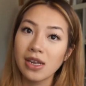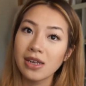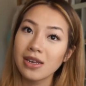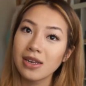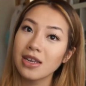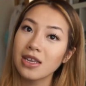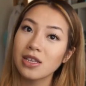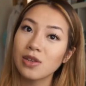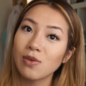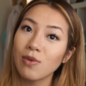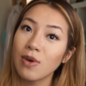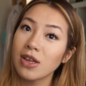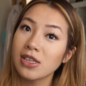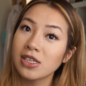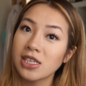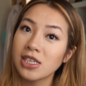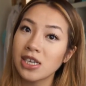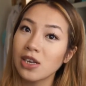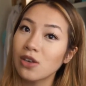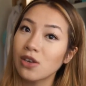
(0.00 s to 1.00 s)
Is
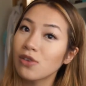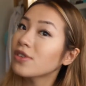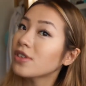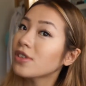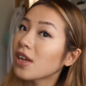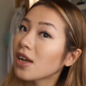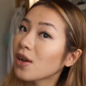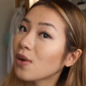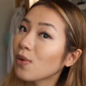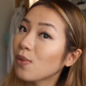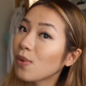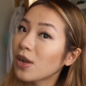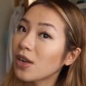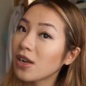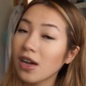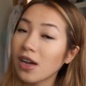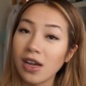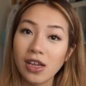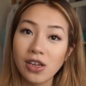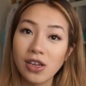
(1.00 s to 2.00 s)
what it looks like when
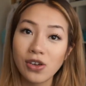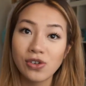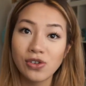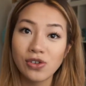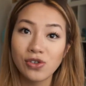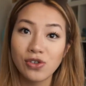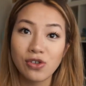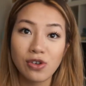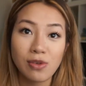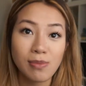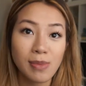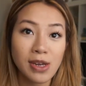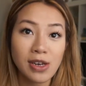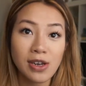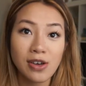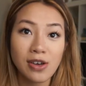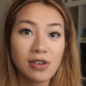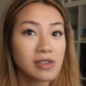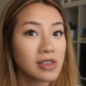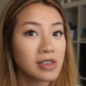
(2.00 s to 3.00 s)
I contour my
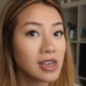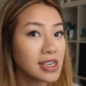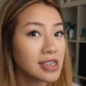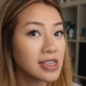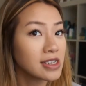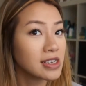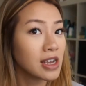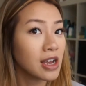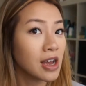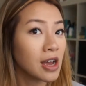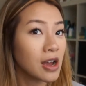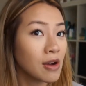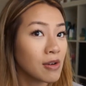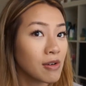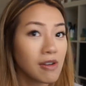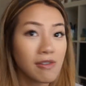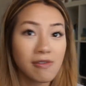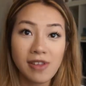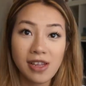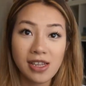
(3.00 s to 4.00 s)
nose. I just
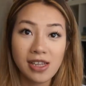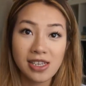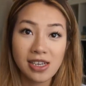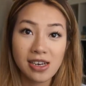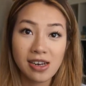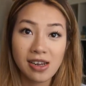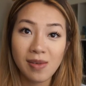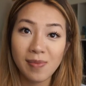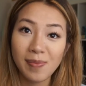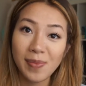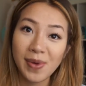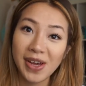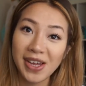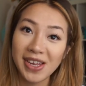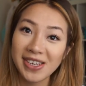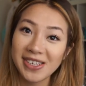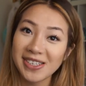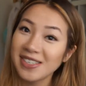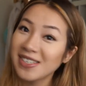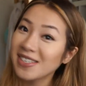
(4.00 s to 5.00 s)
roughly did it, but
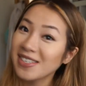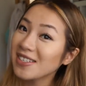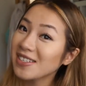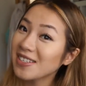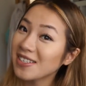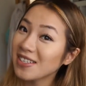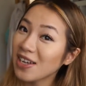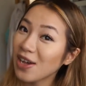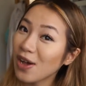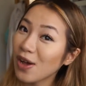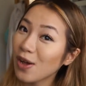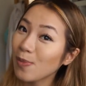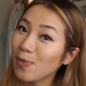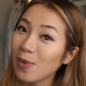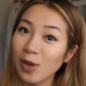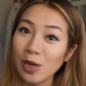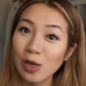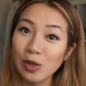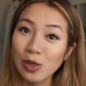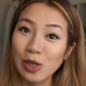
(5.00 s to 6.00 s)
I hope
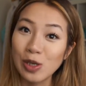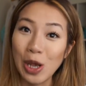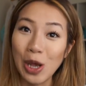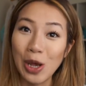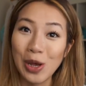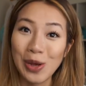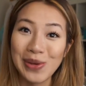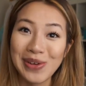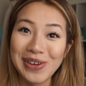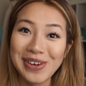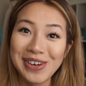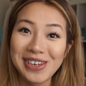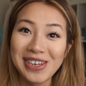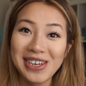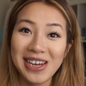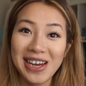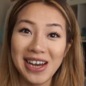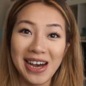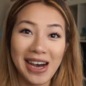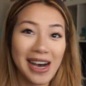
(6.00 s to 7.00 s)
it looks good.
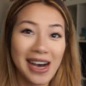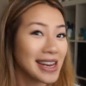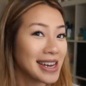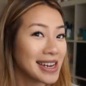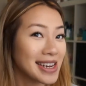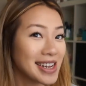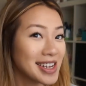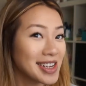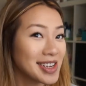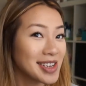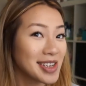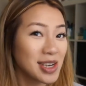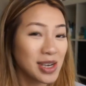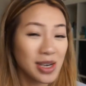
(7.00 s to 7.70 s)
I don't know.